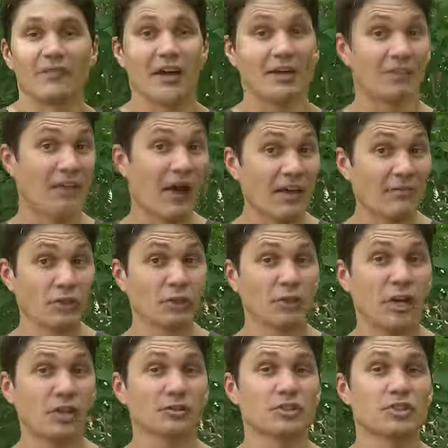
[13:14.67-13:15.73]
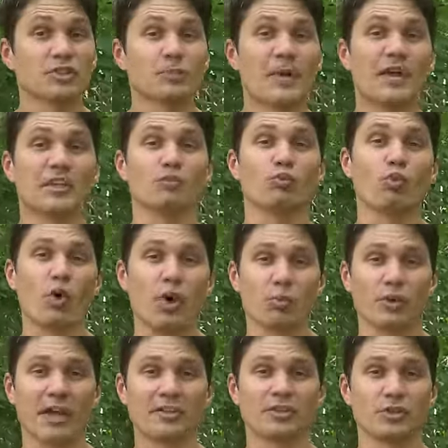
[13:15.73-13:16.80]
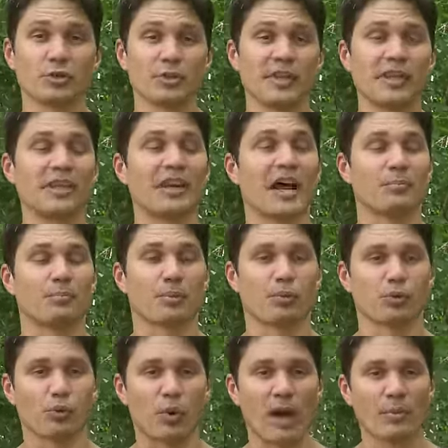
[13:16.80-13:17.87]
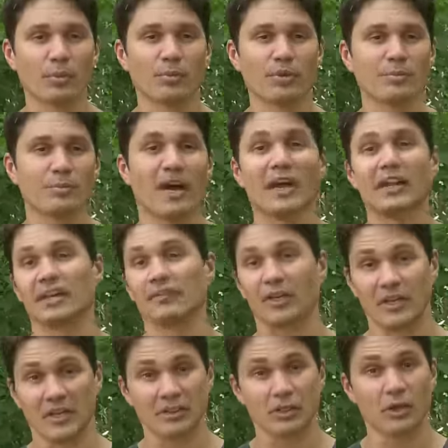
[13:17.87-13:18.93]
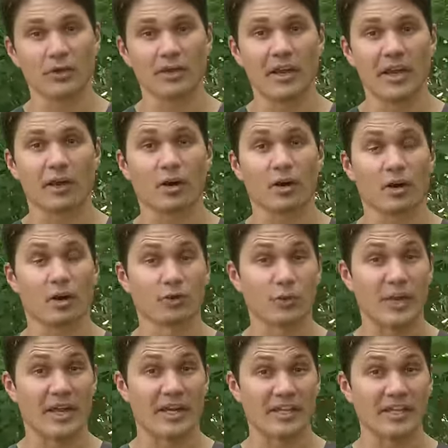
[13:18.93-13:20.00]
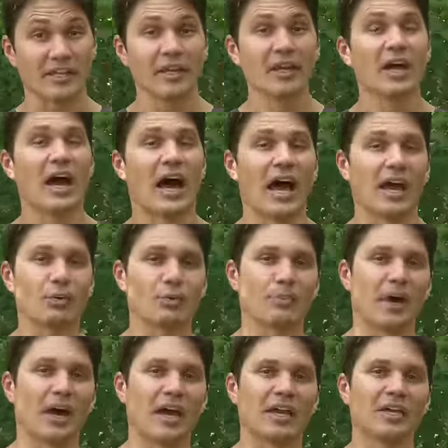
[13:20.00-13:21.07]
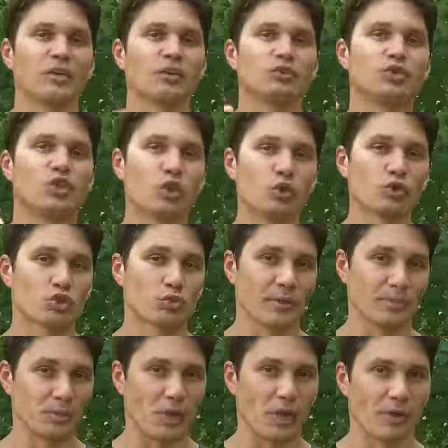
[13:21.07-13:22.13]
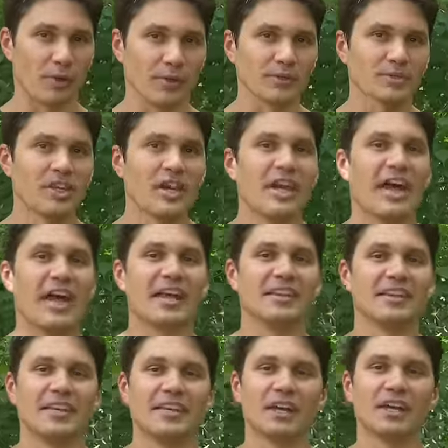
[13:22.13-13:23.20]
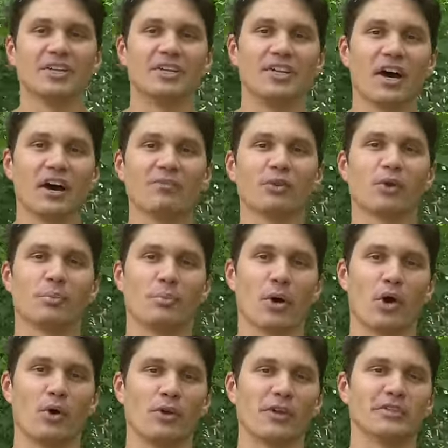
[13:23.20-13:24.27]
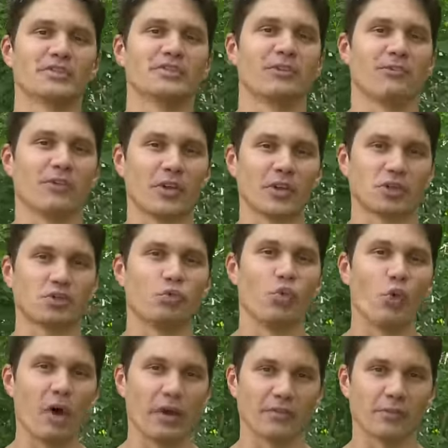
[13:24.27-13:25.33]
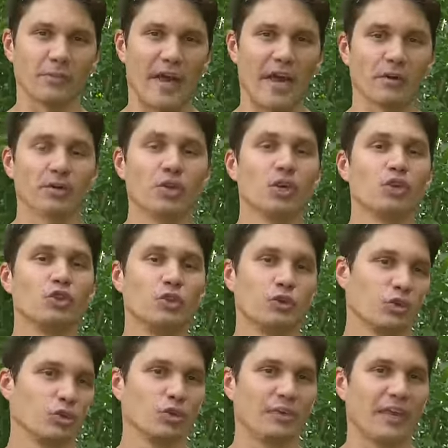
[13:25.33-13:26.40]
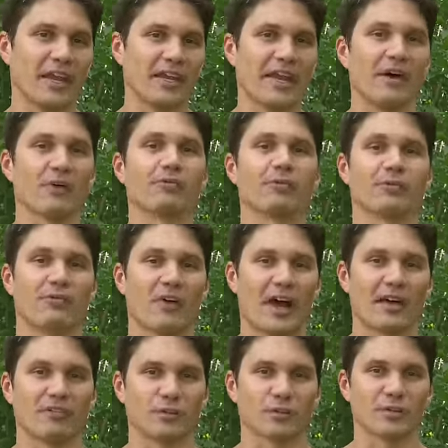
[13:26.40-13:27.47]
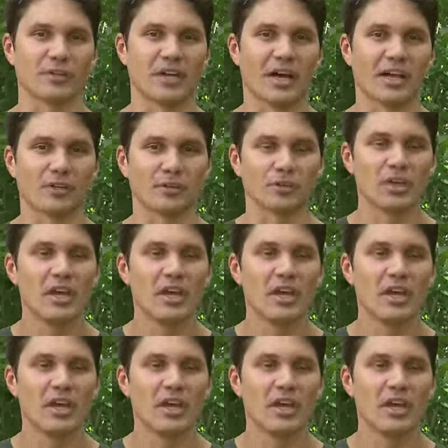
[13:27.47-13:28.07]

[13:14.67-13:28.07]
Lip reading: I had $500 to spend, what would I do with it? I'd probably buy, if I didn't own an AR already, I would buy two strip lowers and then enough components to finish one of them out. You can do that now for $500.